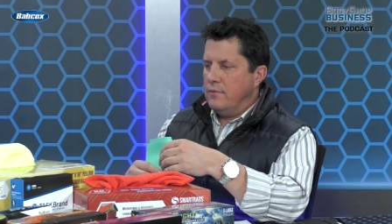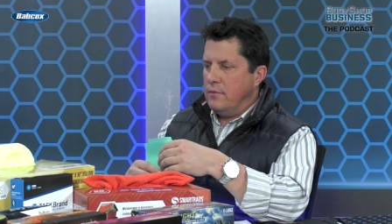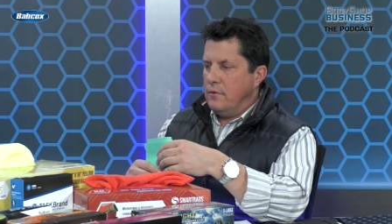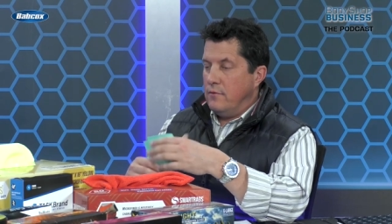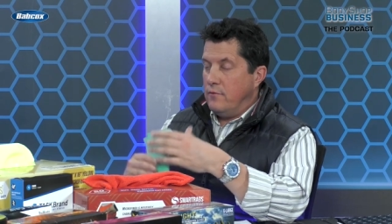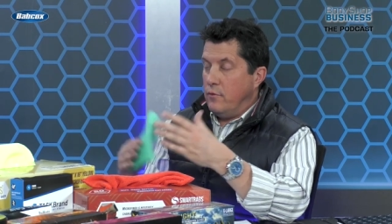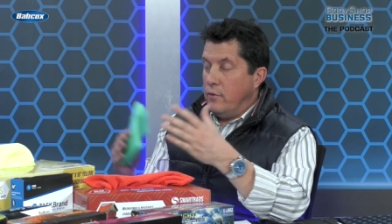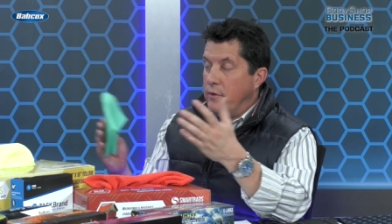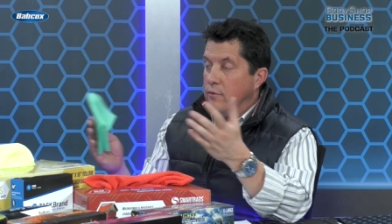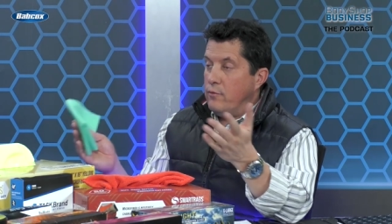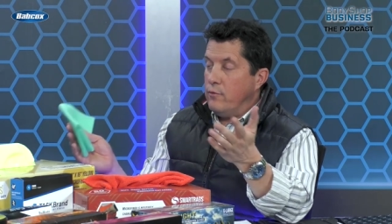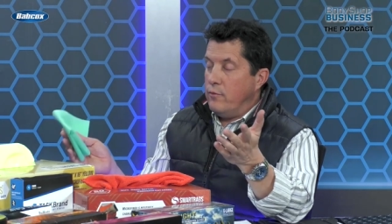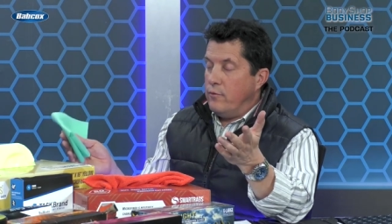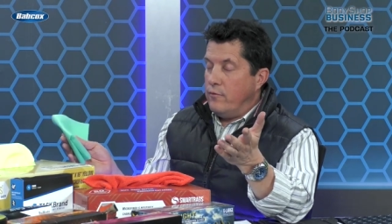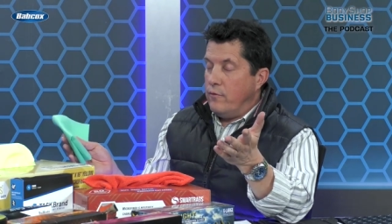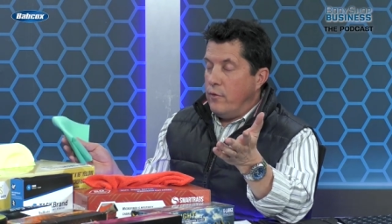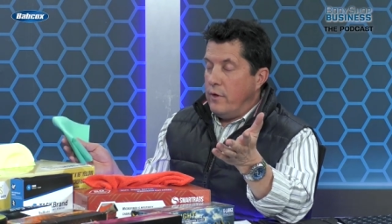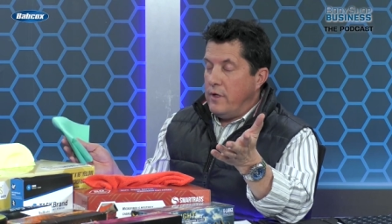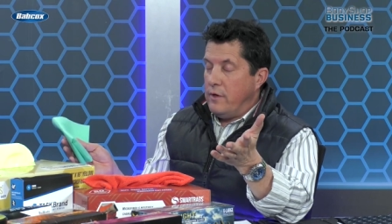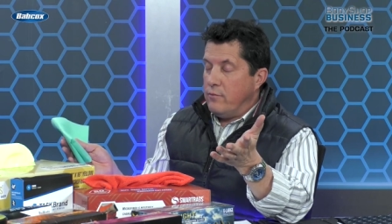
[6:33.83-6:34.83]
avoiding
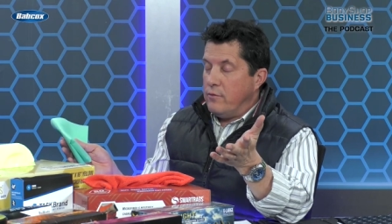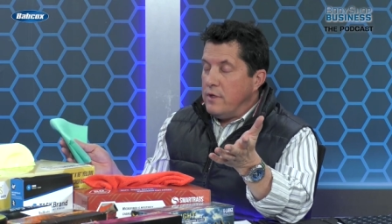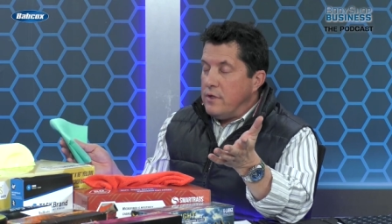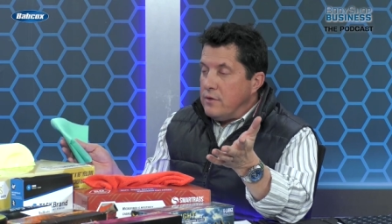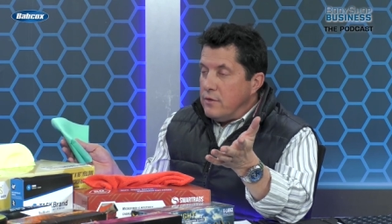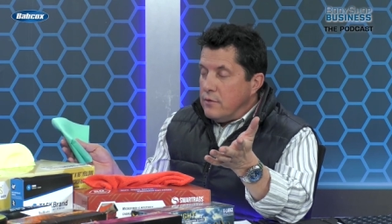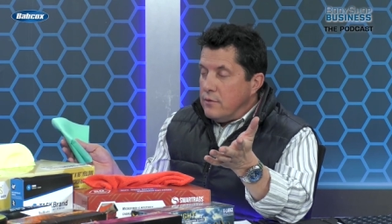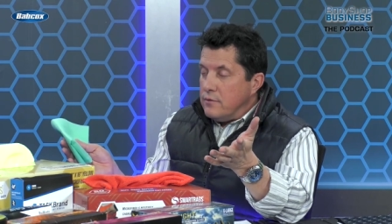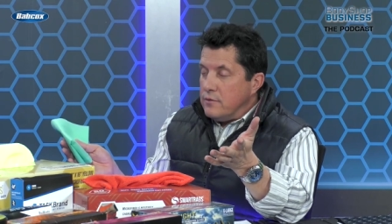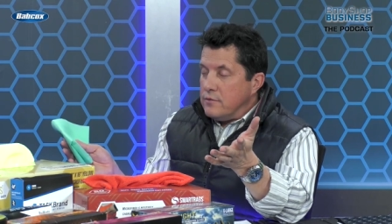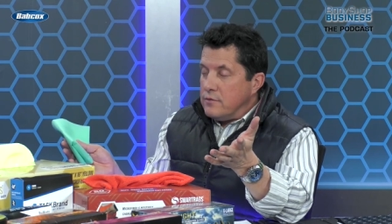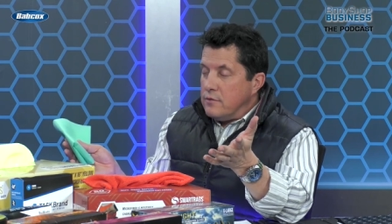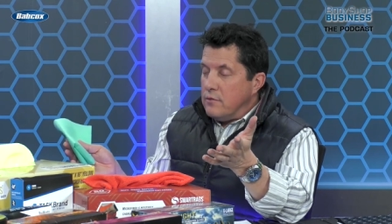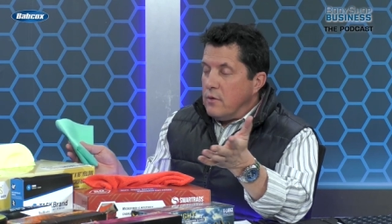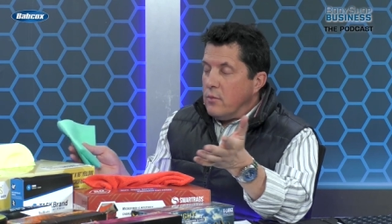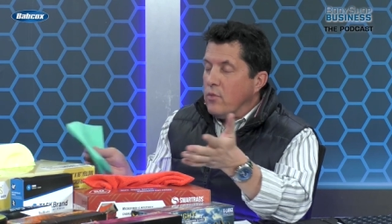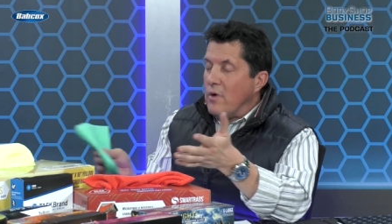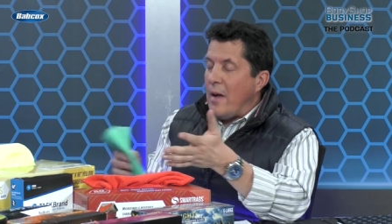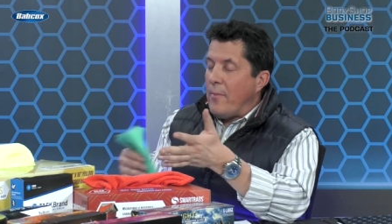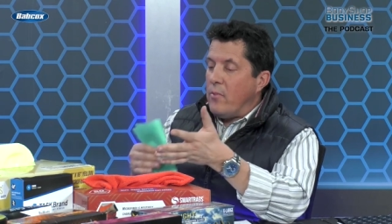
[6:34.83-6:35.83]
redos,
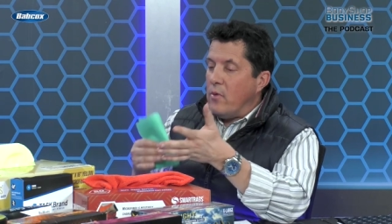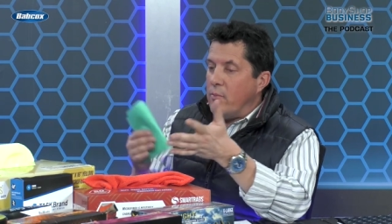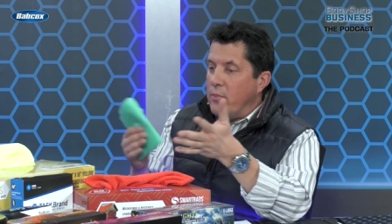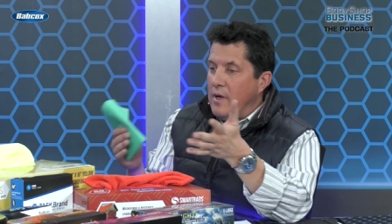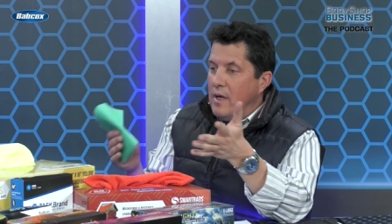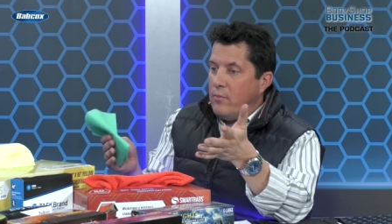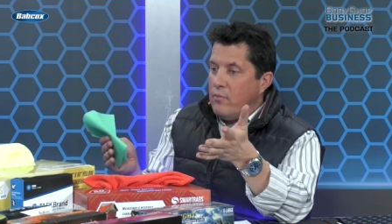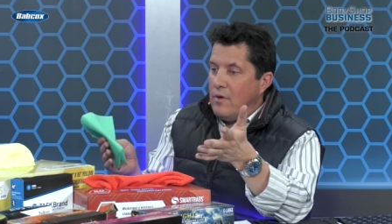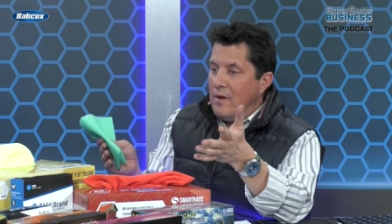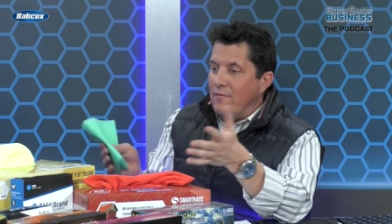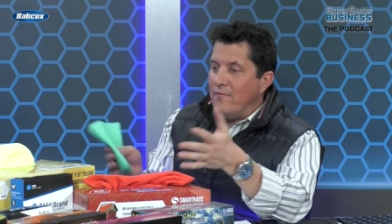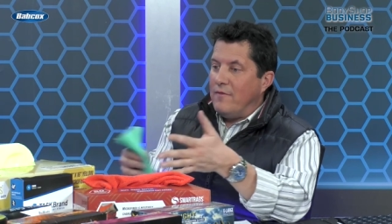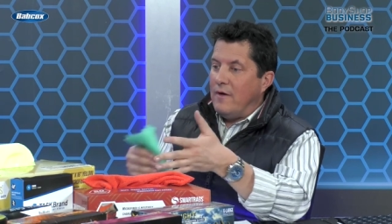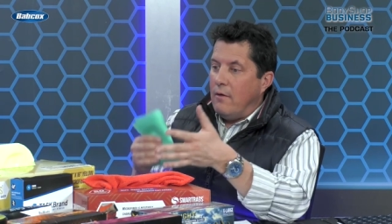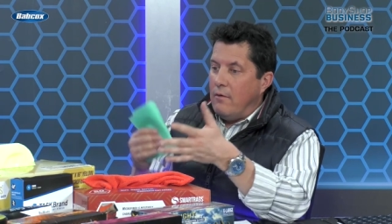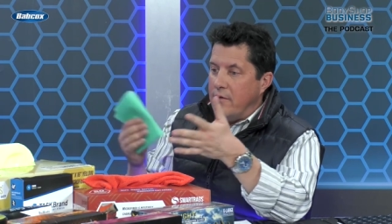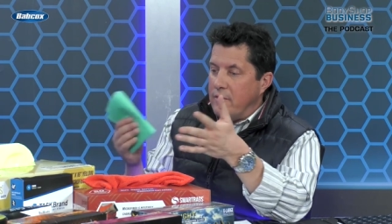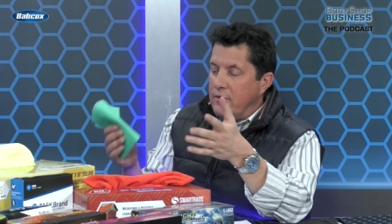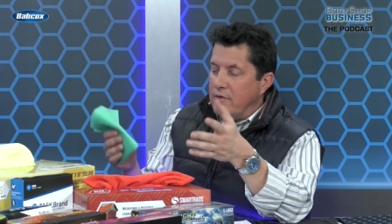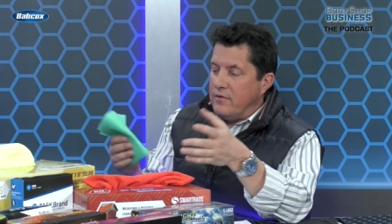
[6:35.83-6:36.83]
doing proper paint prep,
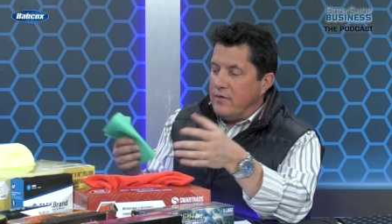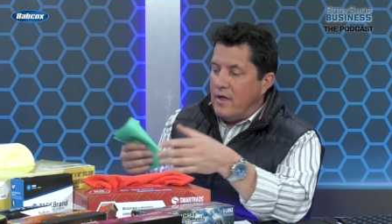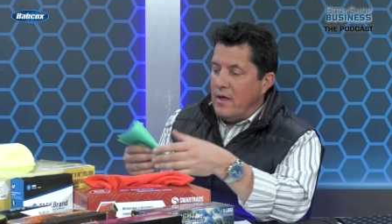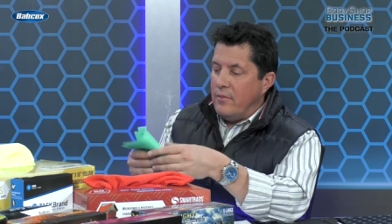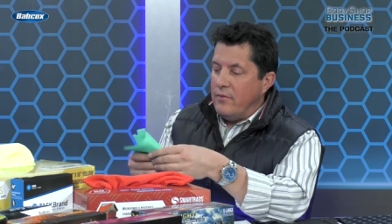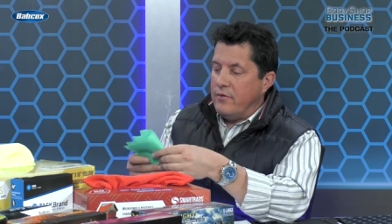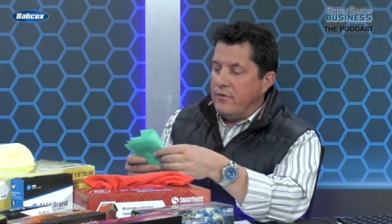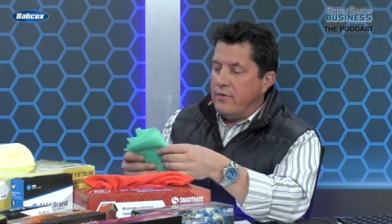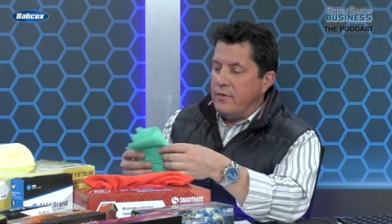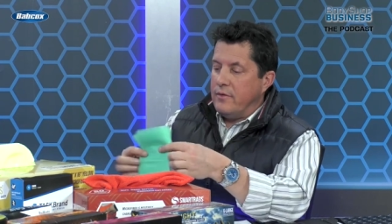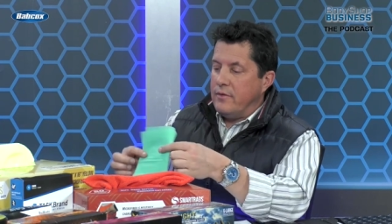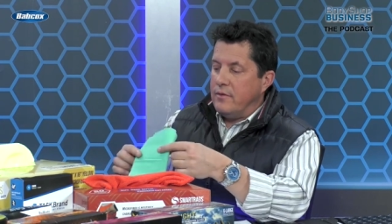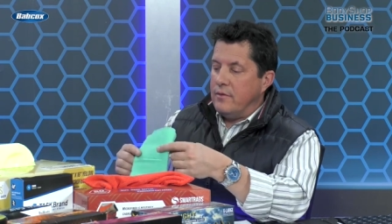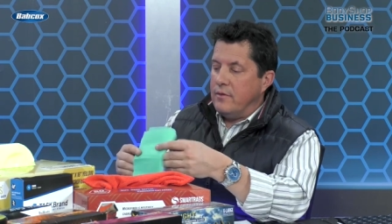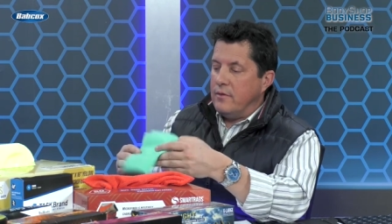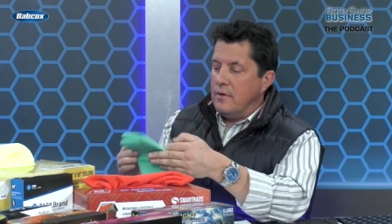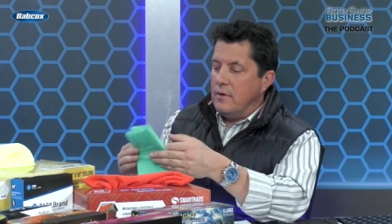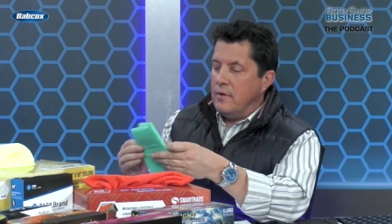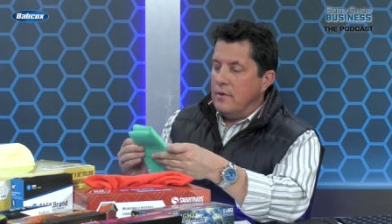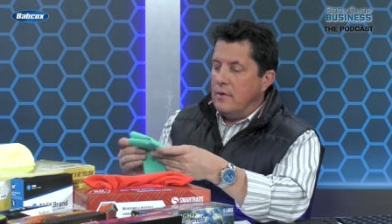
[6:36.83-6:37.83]
following the steps, and